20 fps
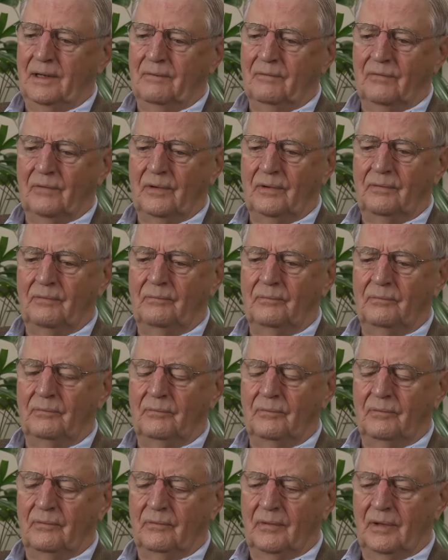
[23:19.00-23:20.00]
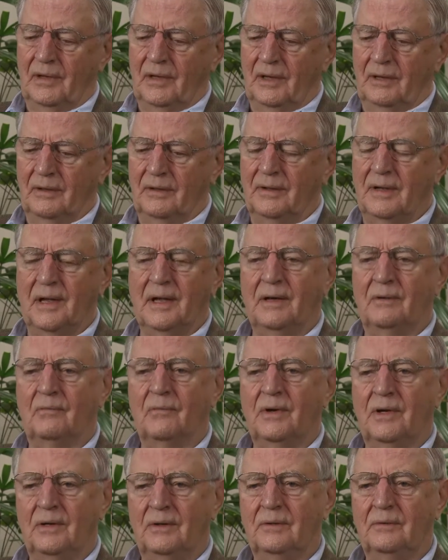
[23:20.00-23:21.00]
we've held on
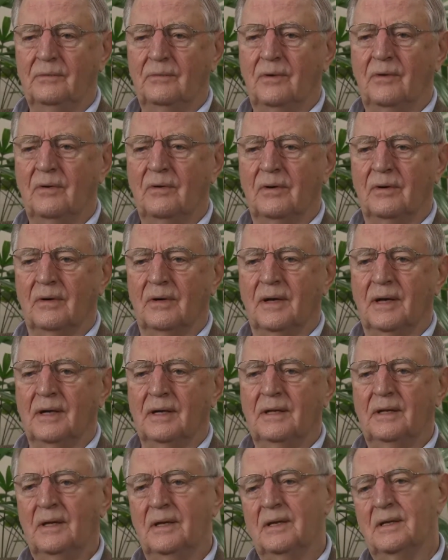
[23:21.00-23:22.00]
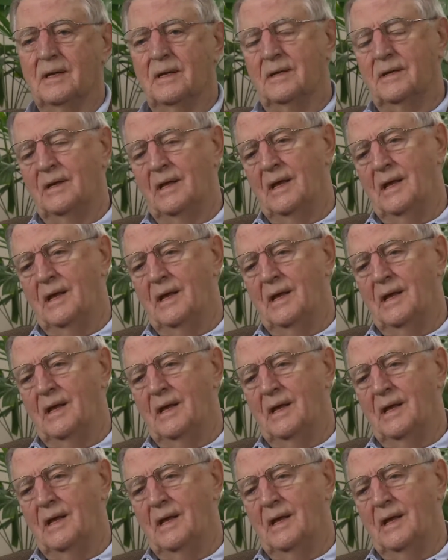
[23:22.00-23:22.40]
way too long. I think that